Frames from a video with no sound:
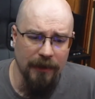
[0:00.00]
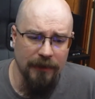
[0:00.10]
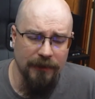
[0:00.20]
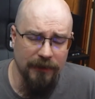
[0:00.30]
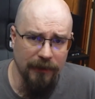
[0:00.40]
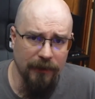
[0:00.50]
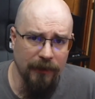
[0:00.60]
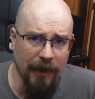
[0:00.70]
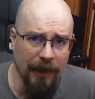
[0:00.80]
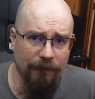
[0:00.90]
So
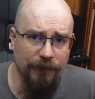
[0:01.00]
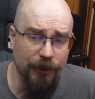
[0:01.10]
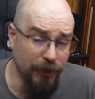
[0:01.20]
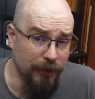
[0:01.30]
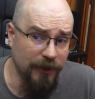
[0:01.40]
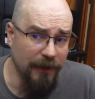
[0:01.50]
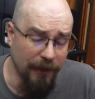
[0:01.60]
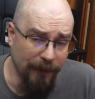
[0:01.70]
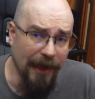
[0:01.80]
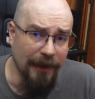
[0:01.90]
I'm choosing the
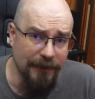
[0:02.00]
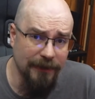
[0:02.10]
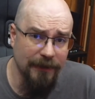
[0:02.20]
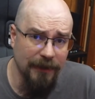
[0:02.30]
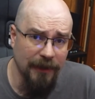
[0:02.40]
past.